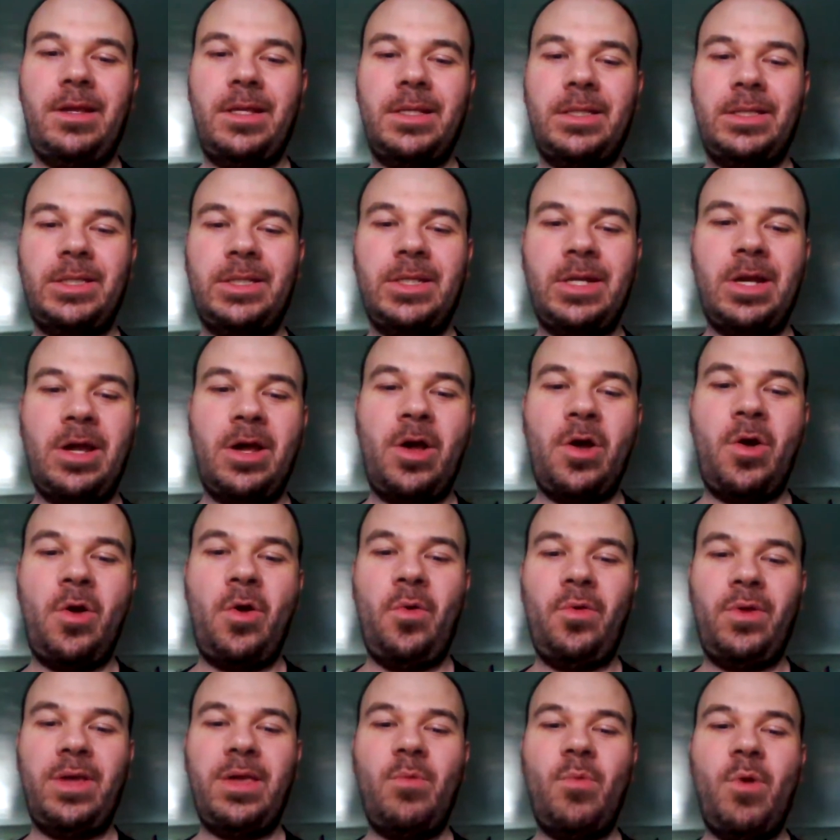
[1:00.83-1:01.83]

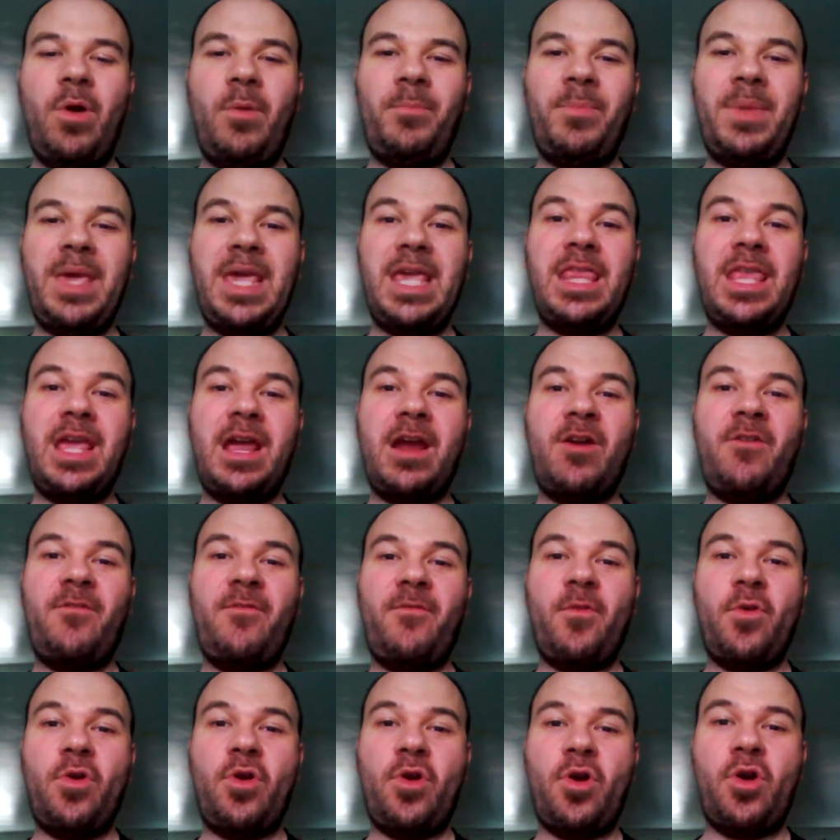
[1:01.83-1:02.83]
So he won't be there
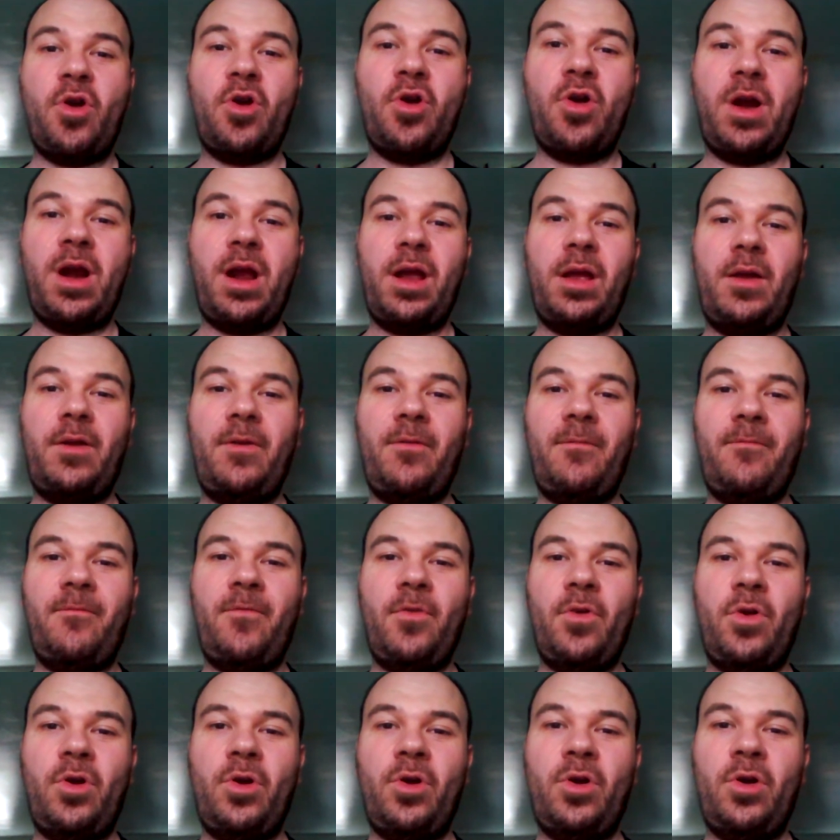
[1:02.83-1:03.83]
for
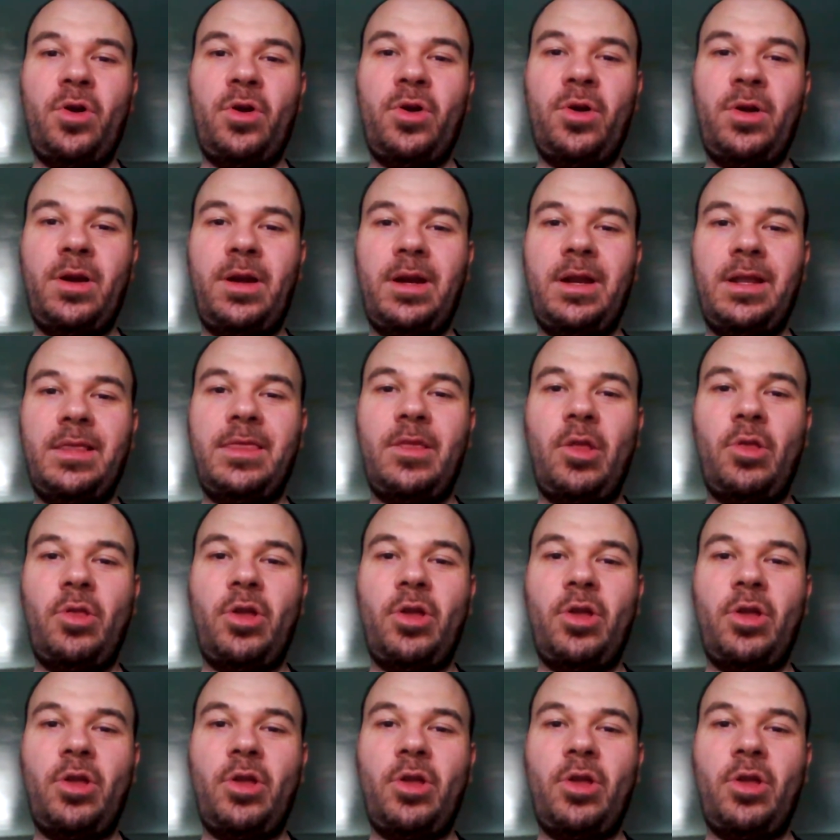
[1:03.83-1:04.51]
the